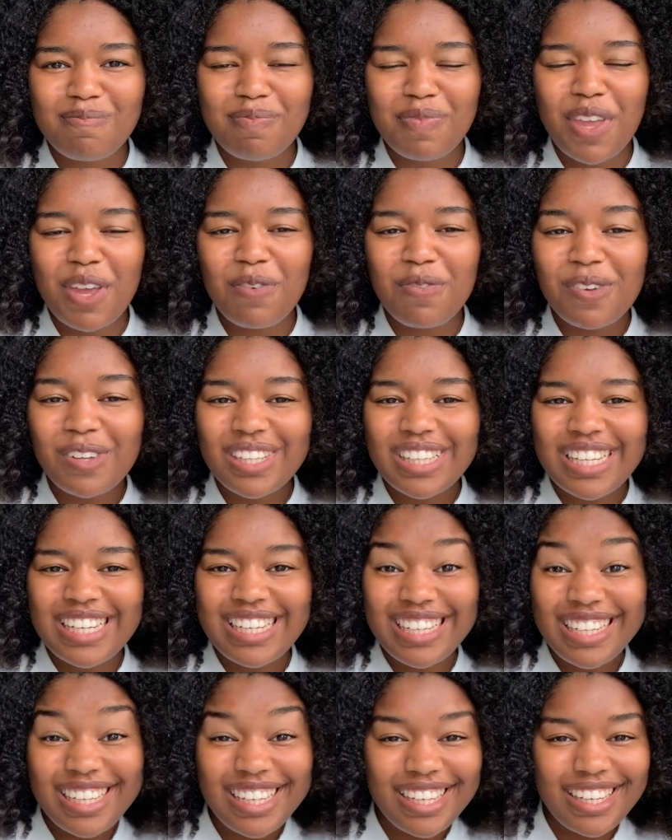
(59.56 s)
I feel the
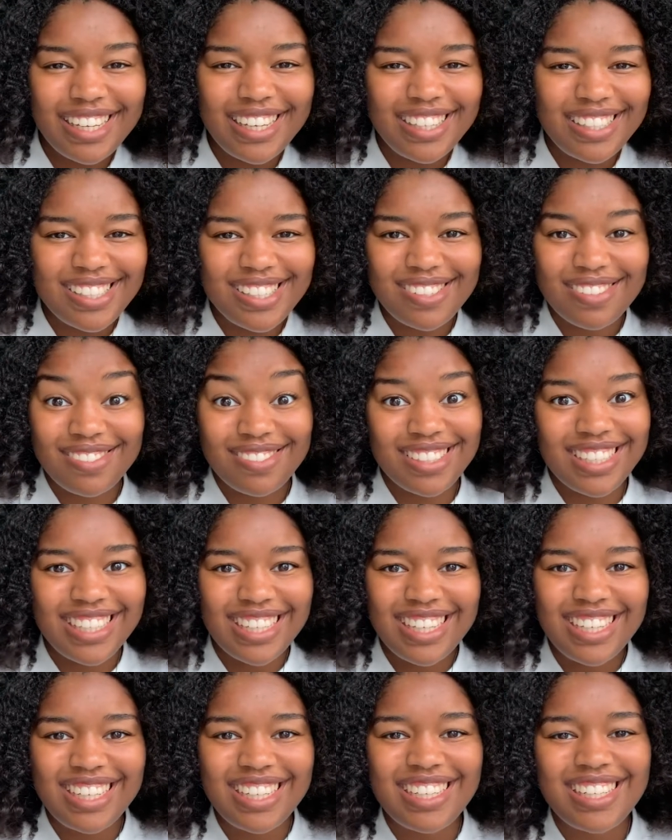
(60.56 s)
need to
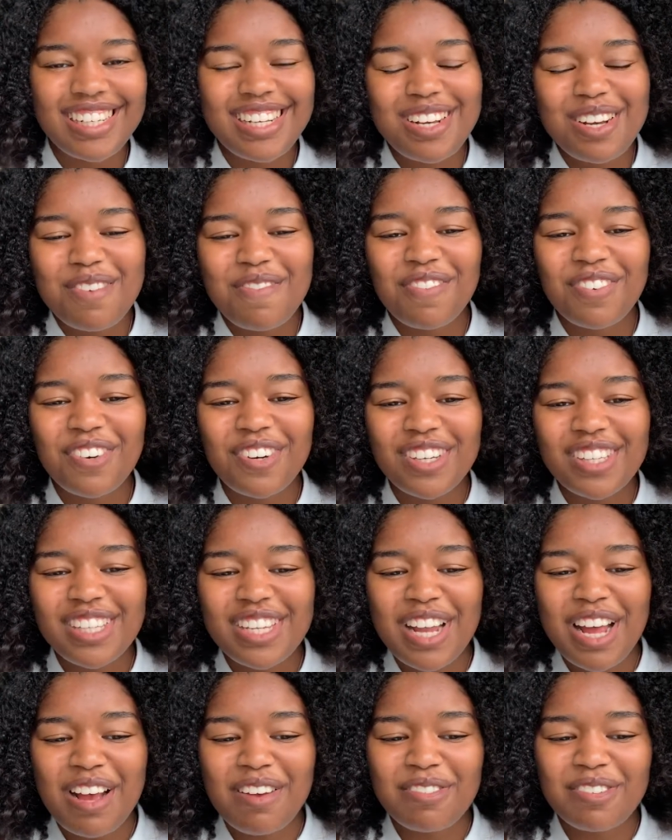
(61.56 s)
read more
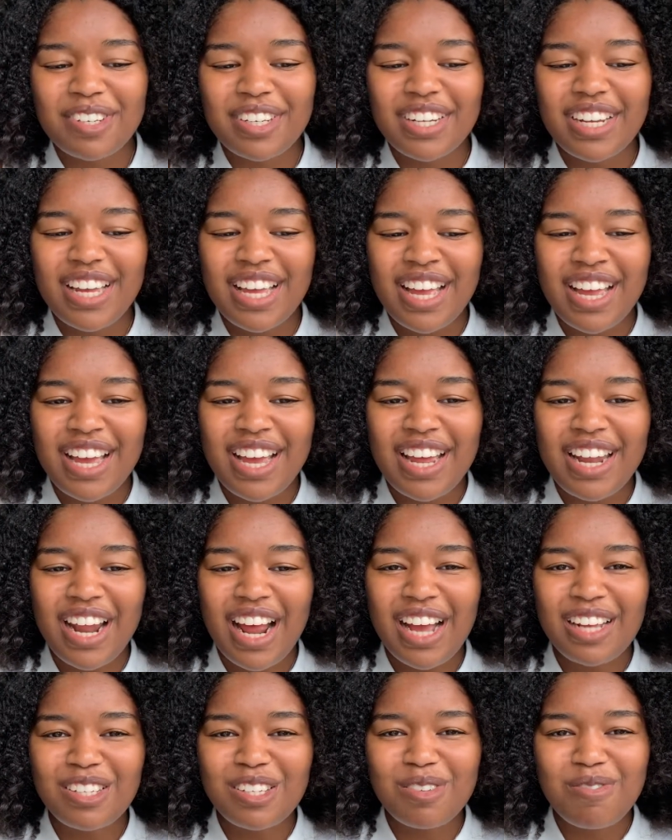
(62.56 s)
than ever, and
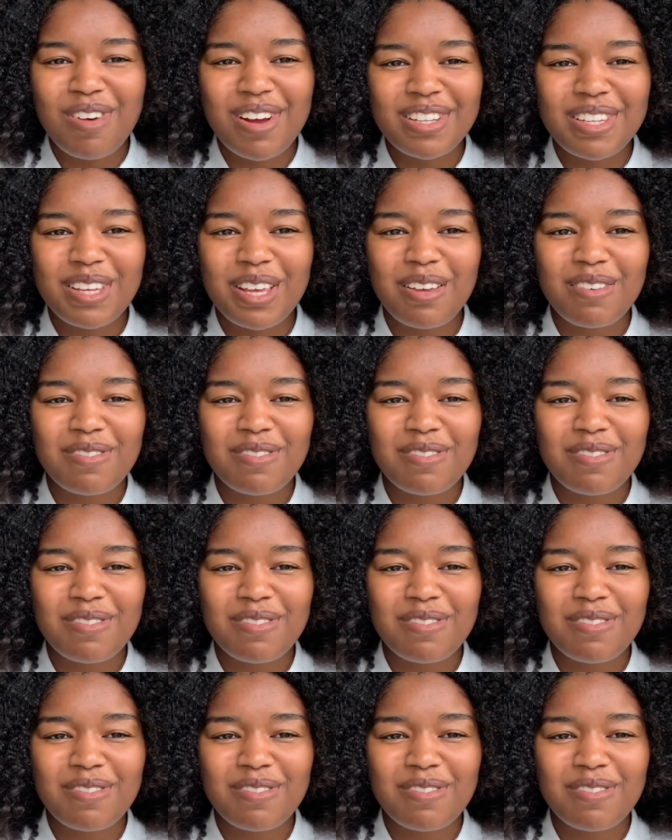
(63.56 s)
I just wanted to give